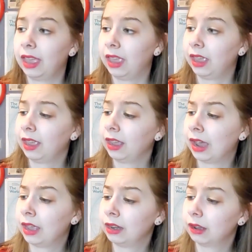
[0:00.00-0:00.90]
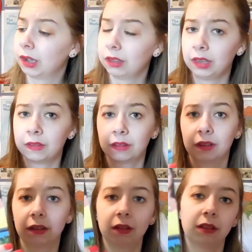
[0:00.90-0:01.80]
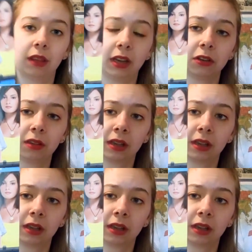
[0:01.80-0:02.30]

and Ollie's like